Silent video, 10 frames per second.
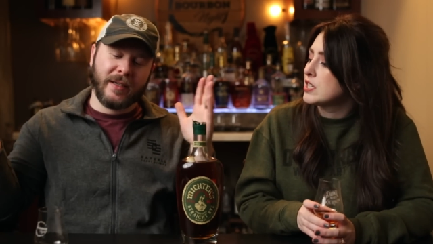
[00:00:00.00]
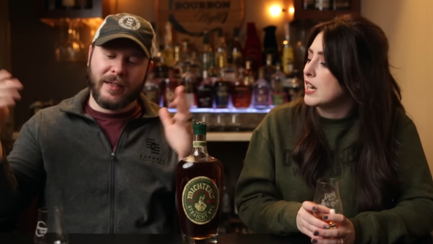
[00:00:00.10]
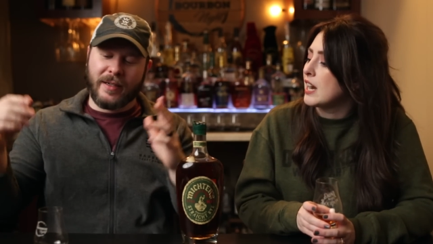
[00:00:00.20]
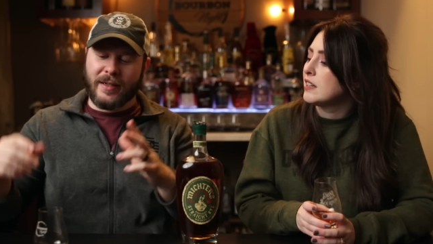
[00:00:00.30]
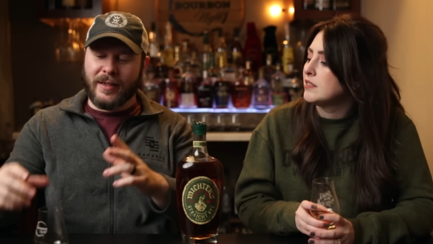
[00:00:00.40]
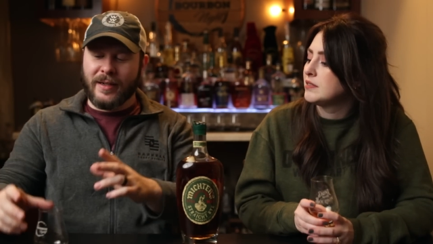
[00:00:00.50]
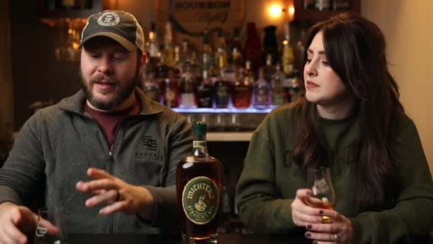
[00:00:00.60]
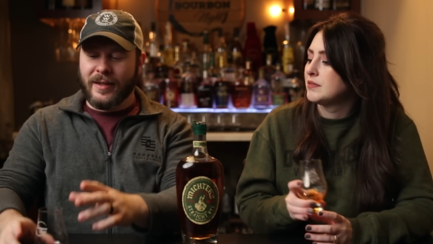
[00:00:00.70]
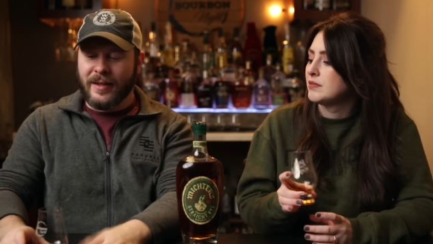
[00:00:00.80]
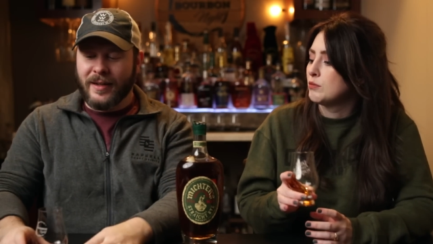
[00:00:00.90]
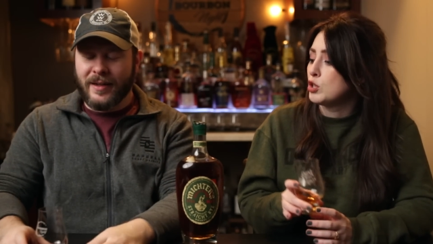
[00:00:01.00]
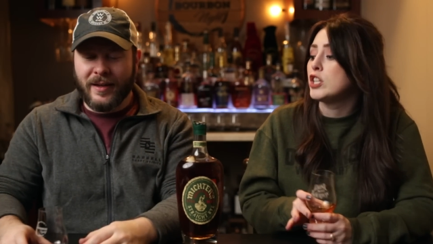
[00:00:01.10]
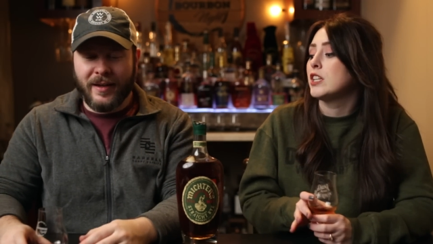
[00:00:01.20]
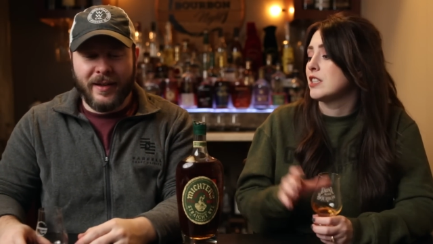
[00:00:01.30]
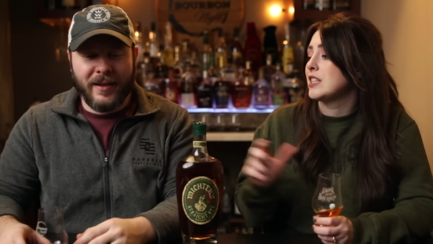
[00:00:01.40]
Speaker 1: today? We
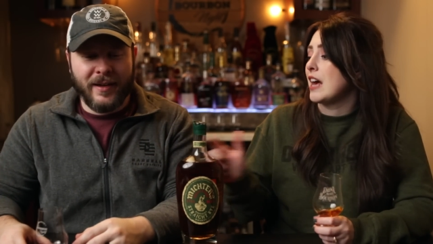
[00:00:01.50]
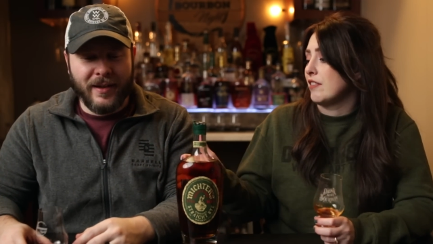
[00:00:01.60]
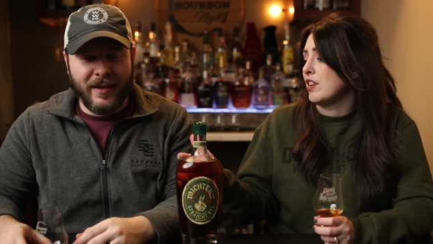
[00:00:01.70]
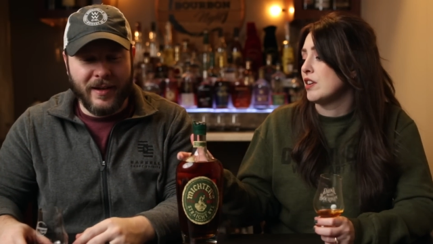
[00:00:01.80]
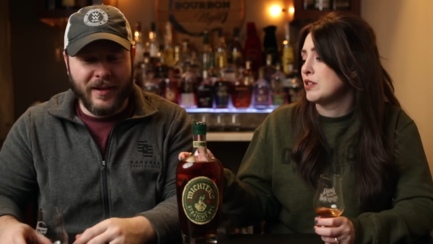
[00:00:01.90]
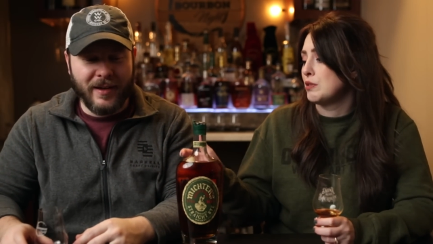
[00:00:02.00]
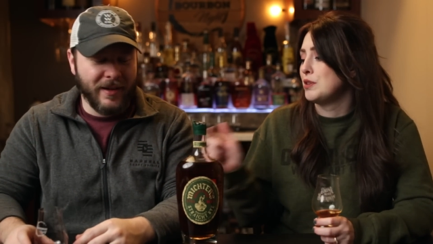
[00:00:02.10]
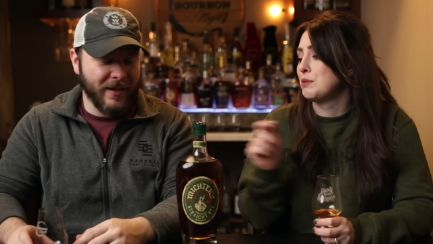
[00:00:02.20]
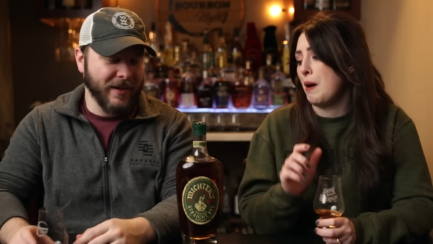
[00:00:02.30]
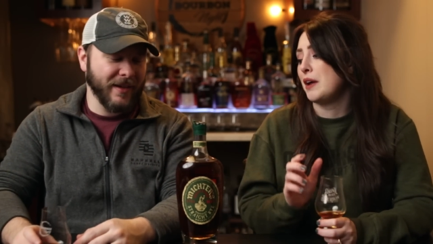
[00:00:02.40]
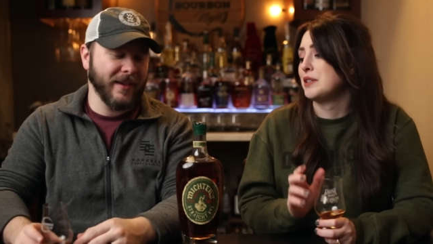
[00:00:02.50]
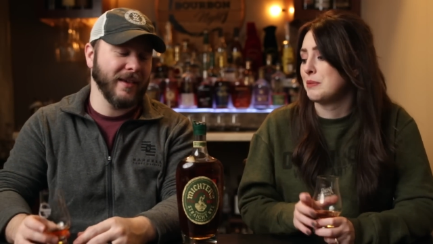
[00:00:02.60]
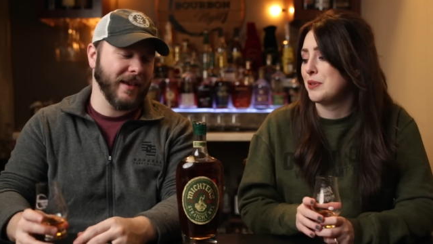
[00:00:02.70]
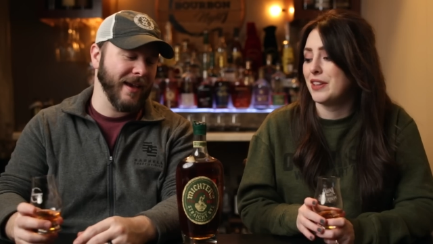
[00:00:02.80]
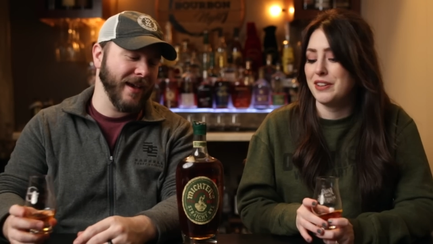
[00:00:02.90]
should get this out of here as soon as possible.
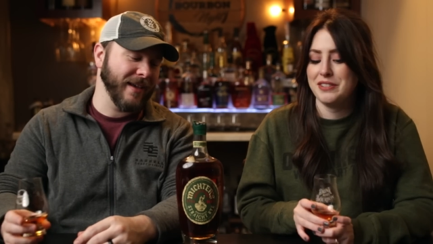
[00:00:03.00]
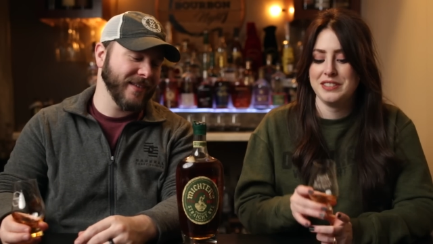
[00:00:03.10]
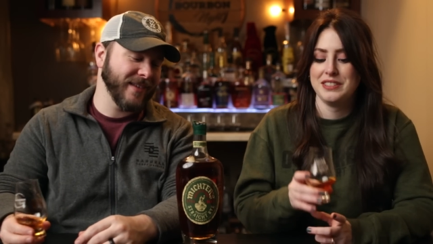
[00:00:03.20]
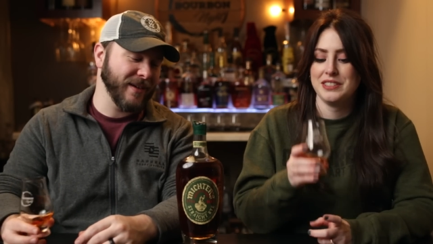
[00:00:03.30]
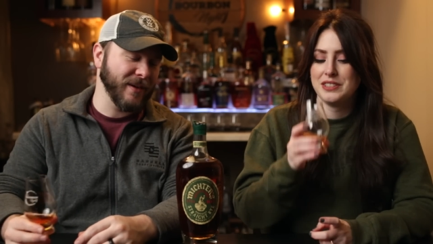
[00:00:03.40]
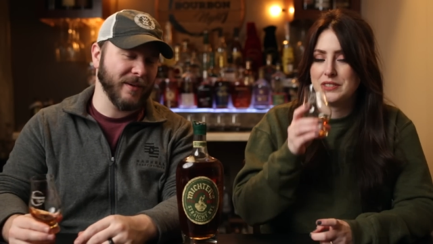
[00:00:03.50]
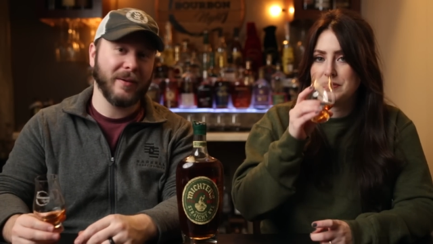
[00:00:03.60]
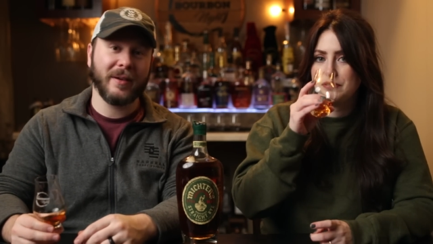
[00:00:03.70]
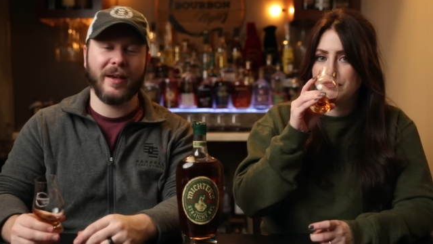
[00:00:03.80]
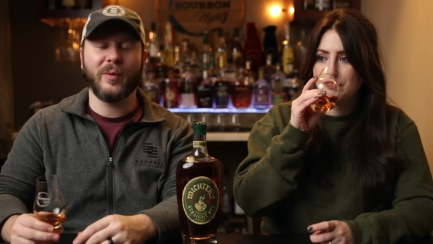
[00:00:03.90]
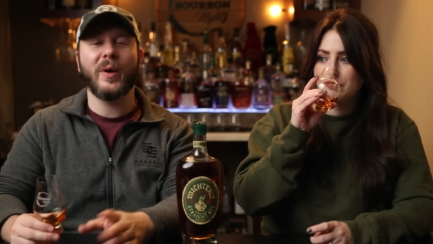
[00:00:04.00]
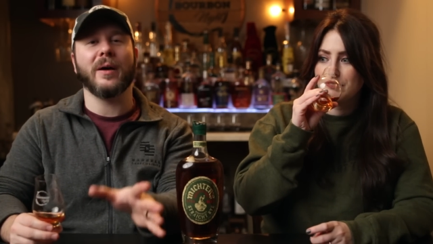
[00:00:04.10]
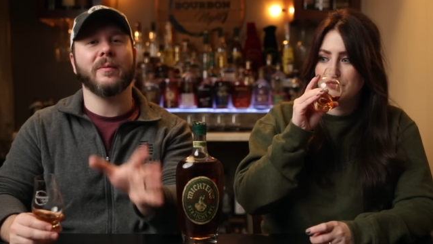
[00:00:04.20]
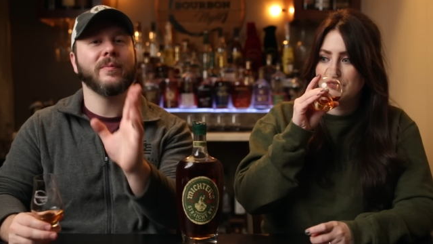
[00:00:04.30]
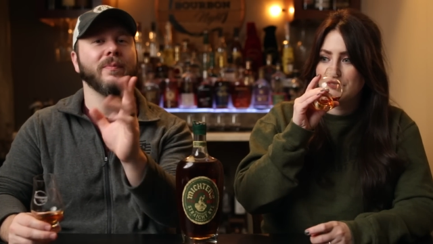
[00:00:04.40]
Speaker 2: Yeah. So okay.
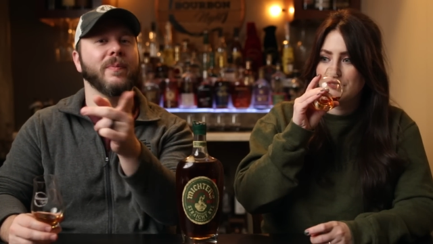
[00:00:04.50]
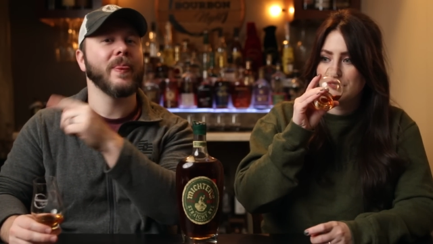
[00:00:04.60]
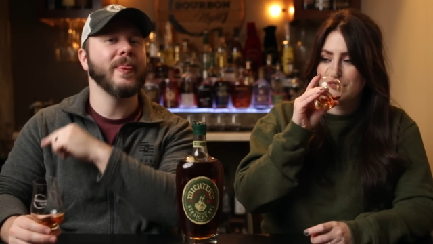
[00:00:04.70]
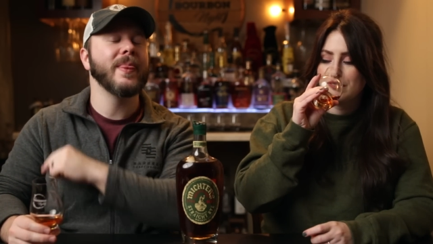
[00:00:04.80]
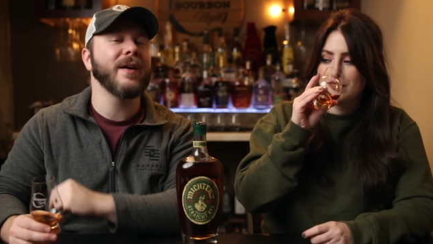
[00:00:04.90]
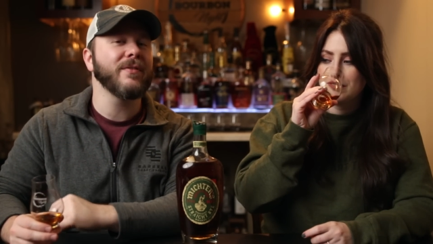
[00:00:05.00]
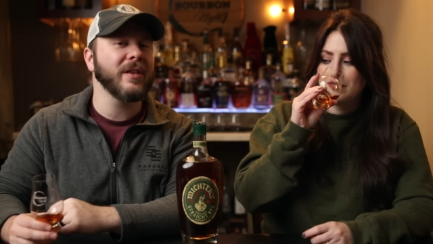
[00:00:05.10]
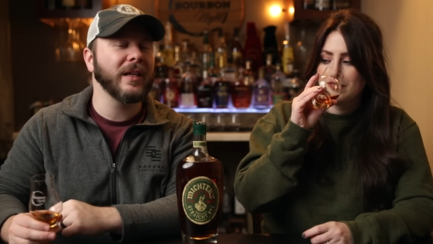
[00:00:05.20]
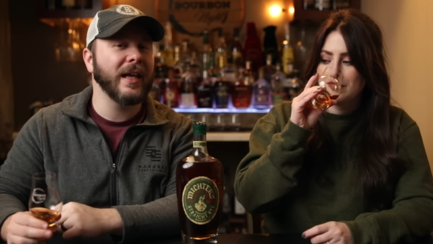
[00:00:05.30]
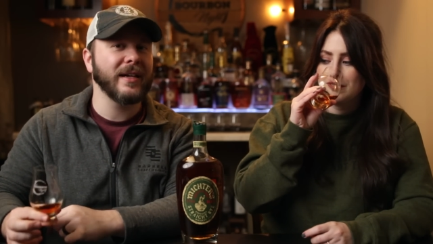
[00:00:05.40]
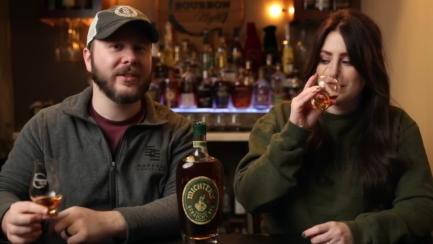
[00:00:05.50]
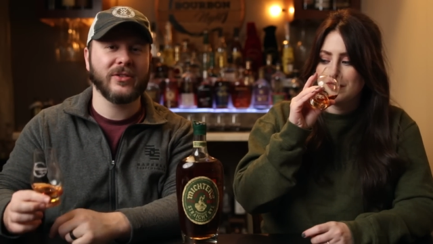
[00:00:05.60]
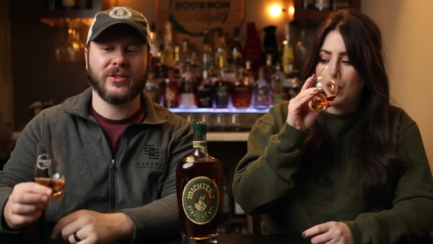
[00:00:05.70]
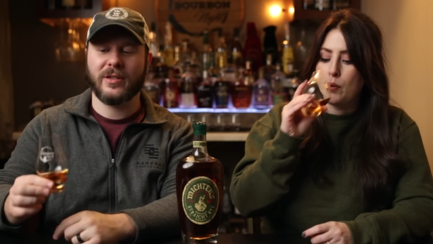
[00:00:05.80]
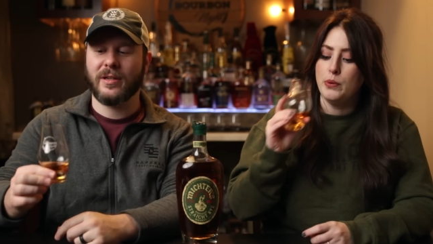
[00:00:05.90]
Well,
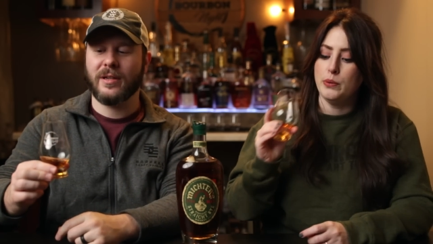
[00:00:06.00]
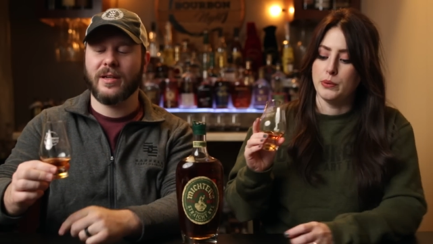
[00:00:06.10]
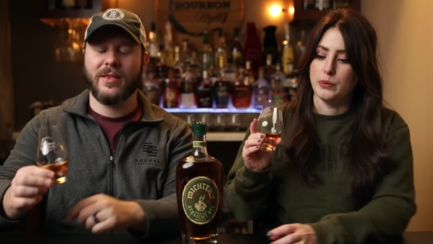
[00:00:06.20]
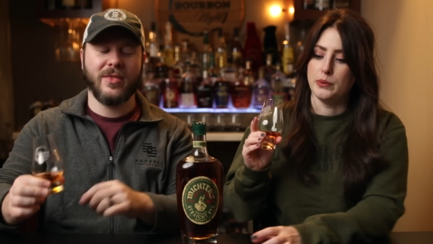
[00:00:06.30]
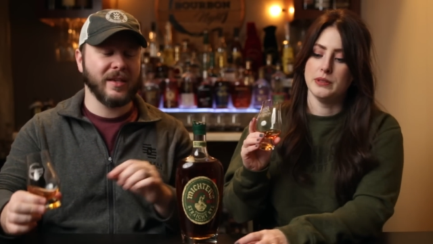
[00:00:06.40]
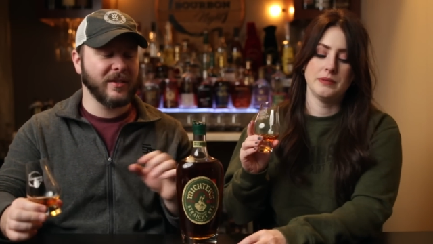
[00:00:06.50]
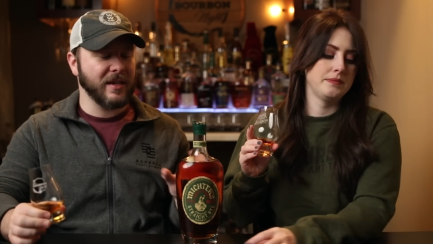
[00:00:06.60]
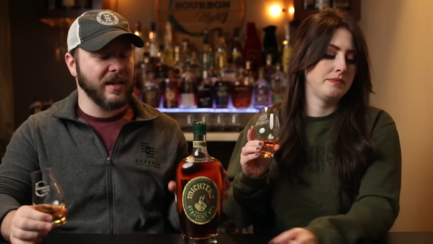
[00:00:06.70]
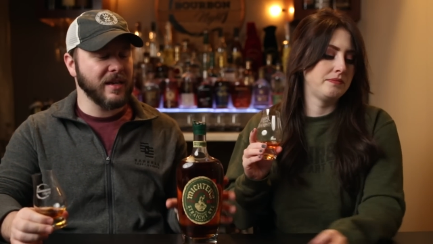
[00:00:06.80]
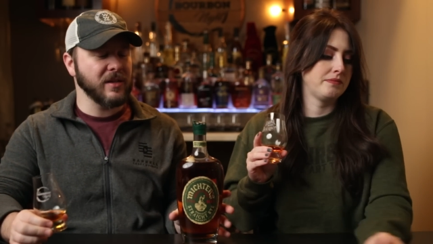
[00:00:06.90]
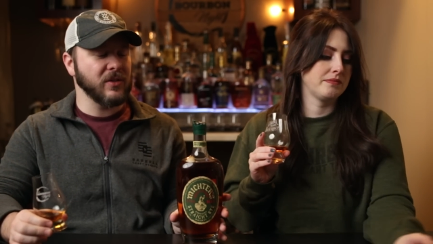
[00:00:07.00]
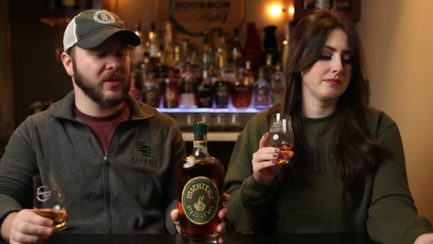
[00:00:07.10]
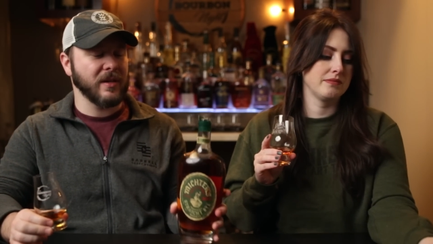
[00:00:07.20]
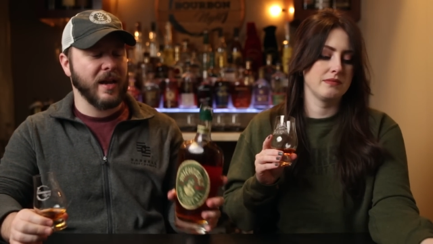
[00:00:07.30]
Nevertheless, Ooh. this is